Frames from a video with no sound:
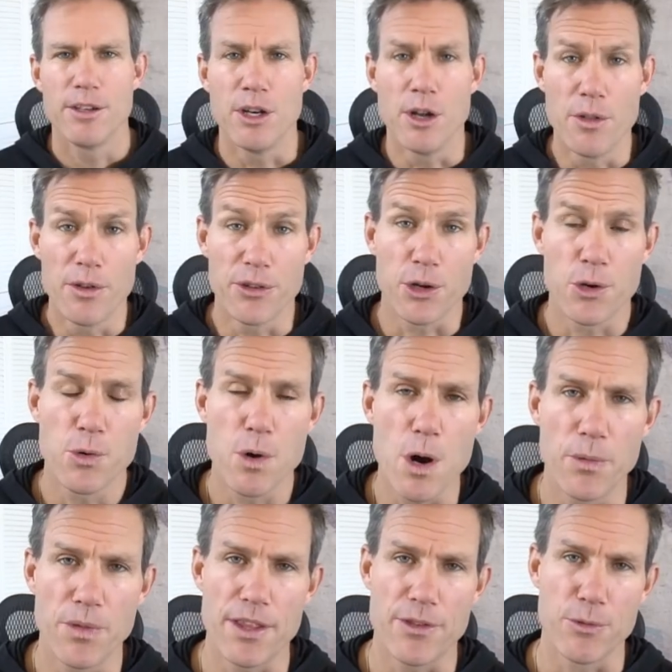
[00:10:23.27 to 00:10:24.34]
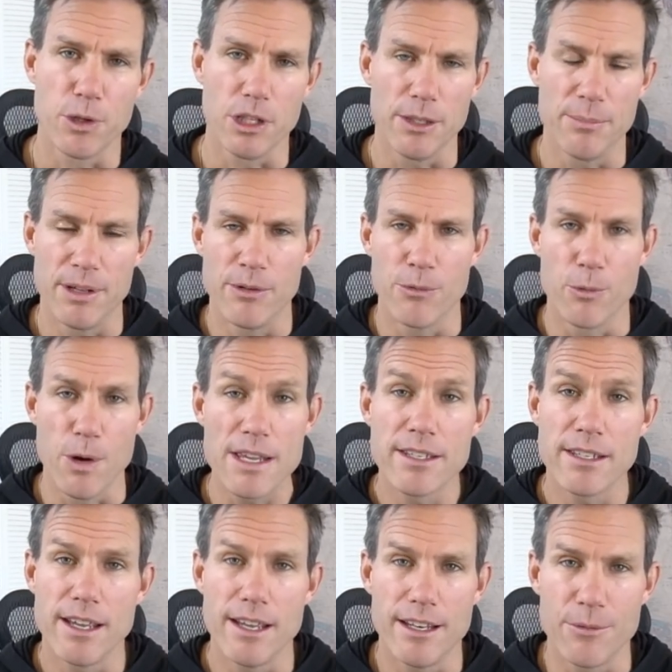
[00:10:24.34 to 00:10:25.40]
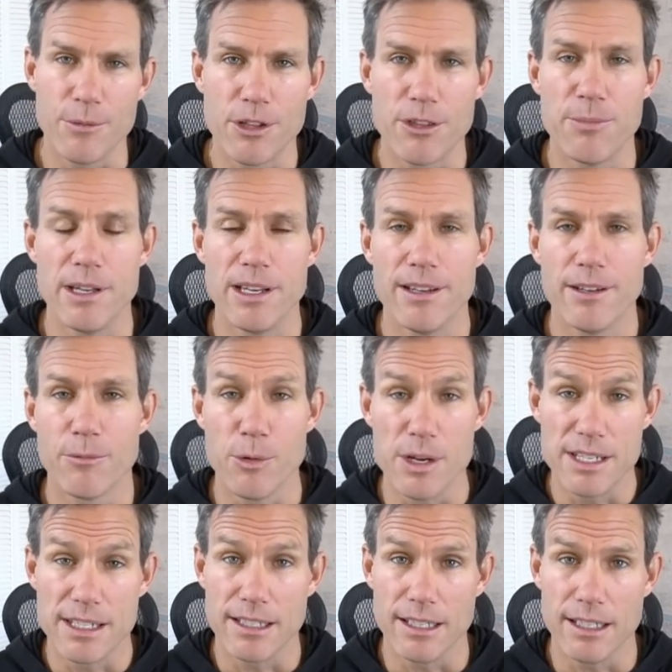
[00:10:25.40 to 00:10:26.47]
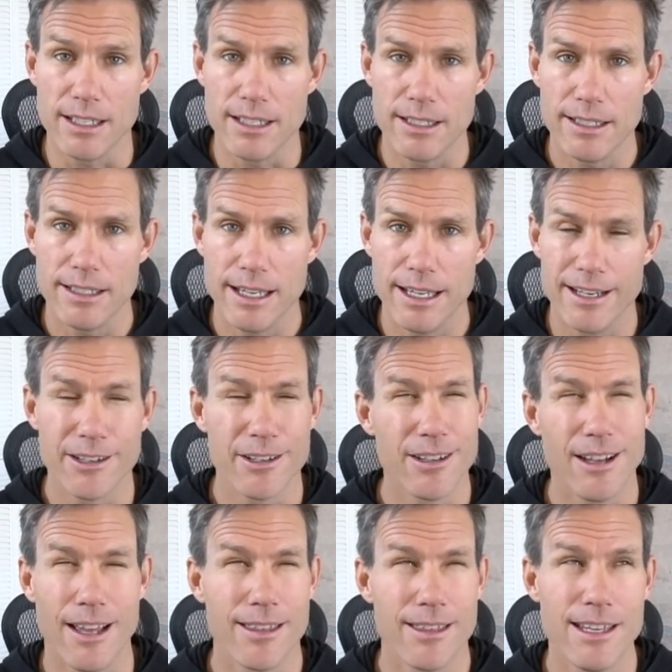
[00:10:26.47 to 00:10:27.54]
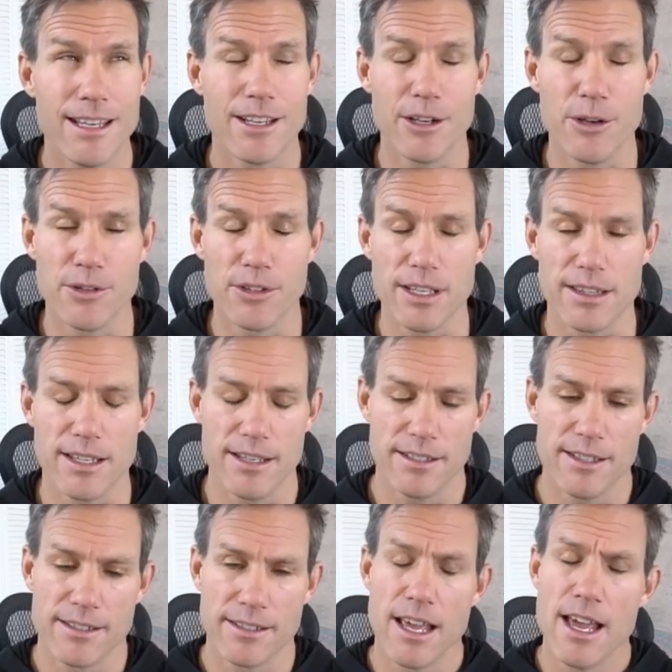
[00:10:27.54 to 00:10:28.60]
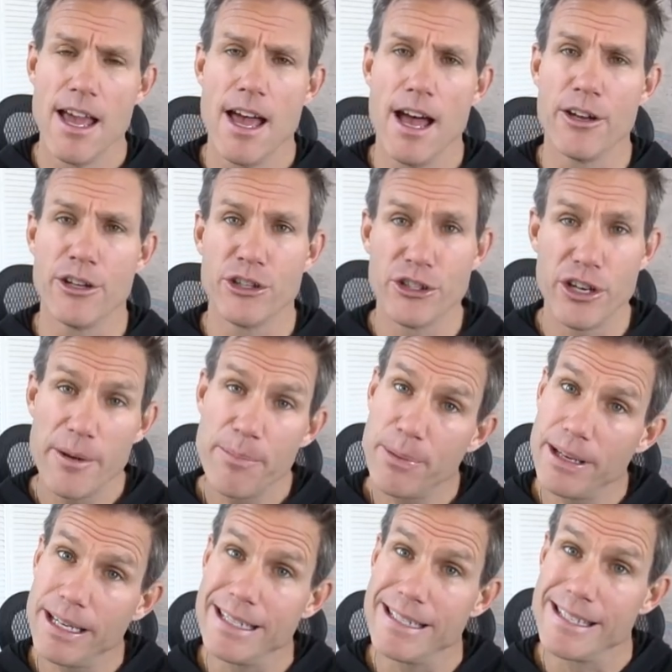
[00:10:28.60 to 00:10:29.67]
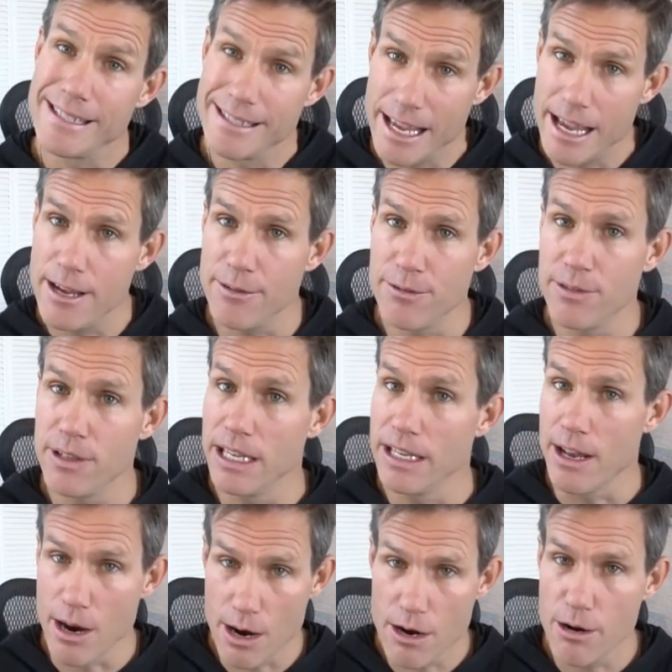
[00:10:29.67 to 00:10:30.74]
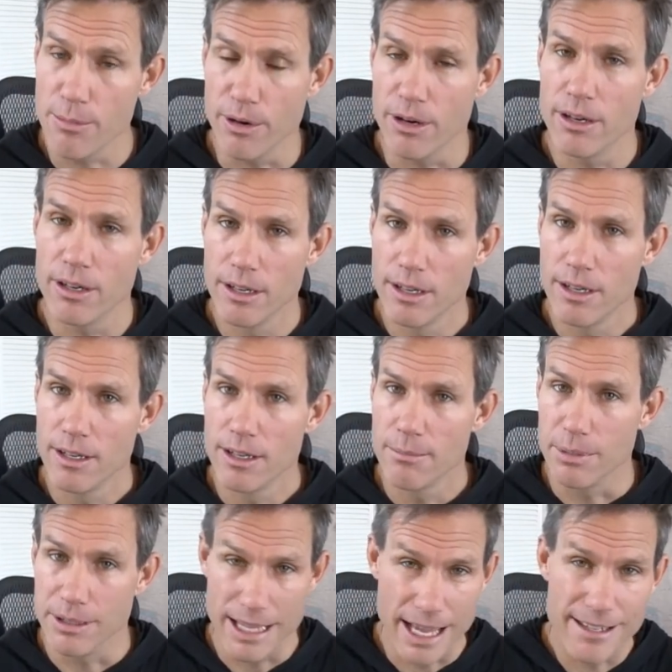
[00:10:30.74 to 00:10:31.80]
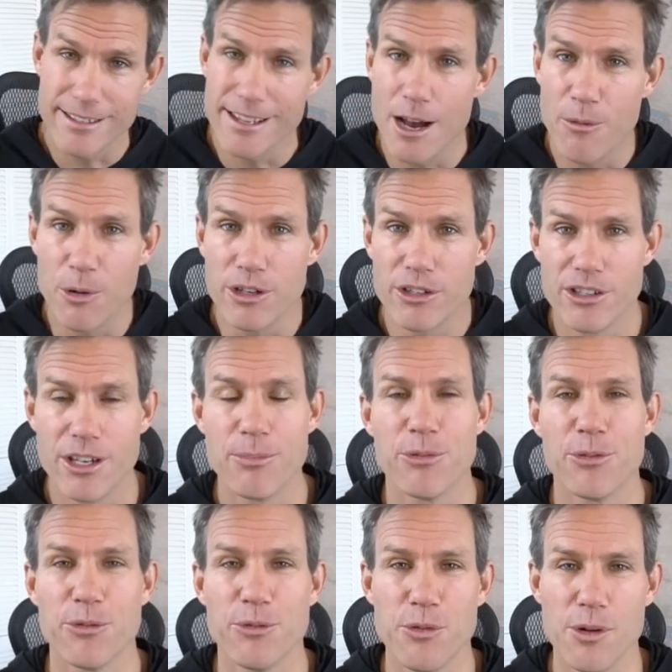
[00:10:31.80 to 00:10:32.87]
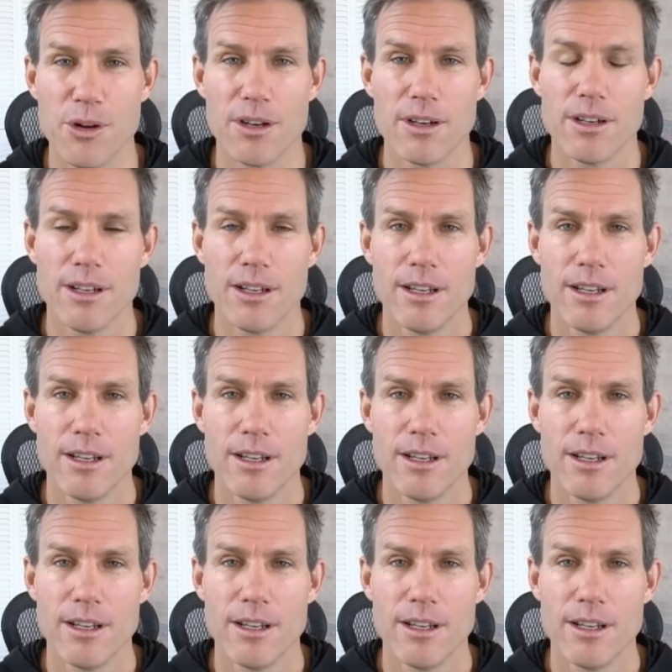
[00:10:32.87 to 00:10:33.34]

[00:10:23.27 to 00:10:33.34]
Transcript: You know, there's a quote that's really been resonating with me recently, and I think it goes like this. It's, a ship is safe in harbor, but that's not what ships are for.